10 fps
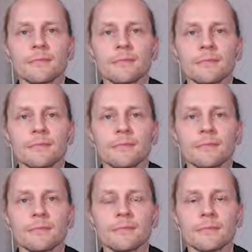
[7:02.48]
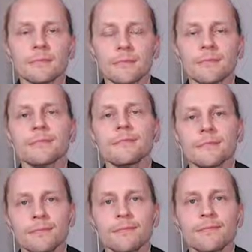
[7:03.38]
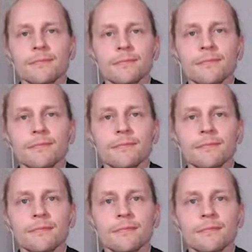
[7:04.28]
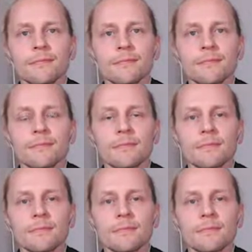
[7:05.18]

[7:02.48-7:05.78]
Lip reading: (silent)